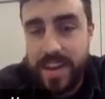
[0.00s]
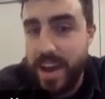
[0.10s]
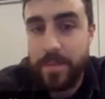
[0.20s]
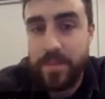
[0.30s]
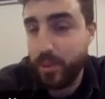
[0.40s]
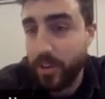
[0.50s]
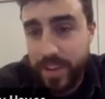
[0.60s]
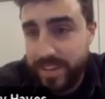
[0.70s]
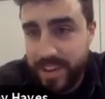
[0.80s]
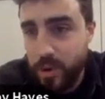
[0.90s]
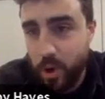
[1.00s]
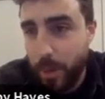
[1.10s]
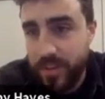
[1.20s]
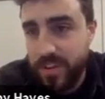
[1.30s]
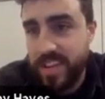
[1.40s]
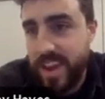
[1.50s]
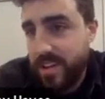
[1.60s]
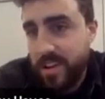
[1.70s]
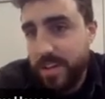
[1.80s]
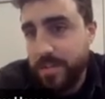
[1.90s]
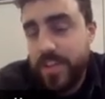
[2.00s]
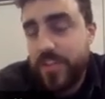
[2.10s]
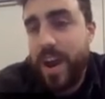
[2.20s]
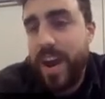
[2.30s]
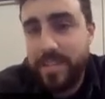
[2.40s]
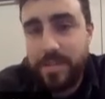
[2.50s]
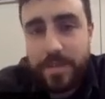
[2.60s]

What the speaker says: So it's obviously a good option, and they're kind of attractive